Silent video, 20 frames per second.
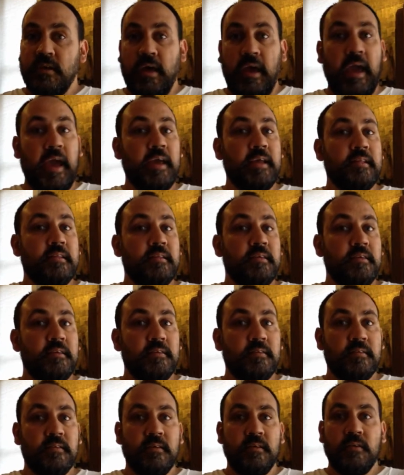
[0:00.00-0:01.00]

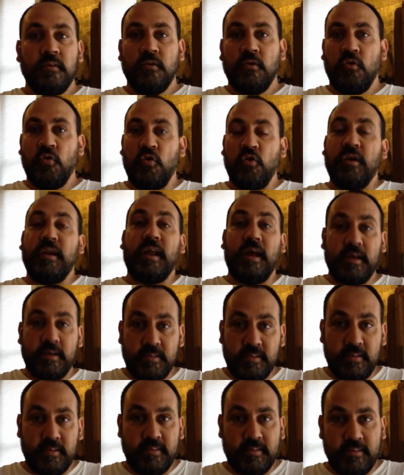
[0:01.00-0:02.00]
80s or
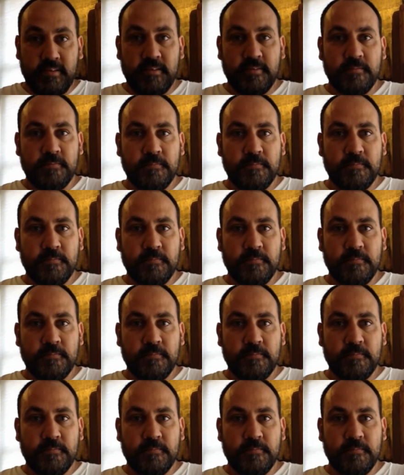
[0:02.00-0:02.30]
90s.